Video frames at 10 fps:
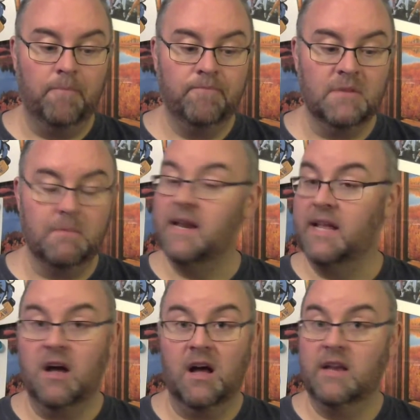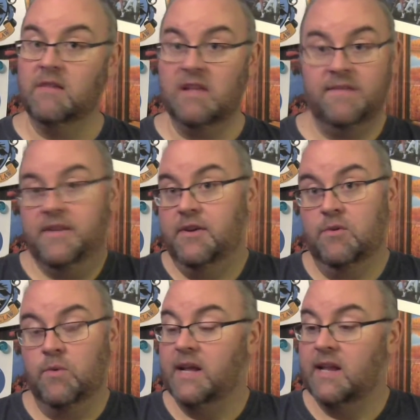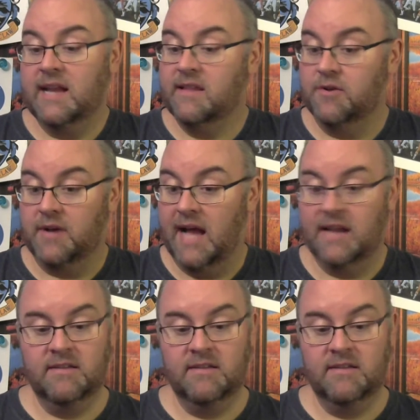depending on if he could reconnect it or not.